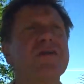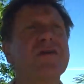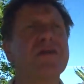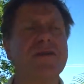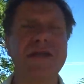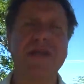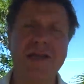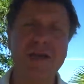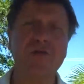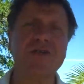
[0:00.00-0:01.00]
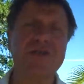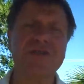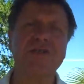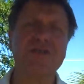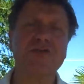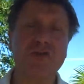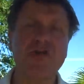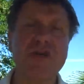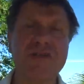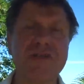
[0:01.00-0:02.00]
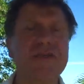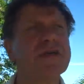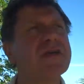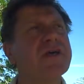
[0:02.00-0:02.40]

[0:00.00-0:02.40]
that then enables us to address it,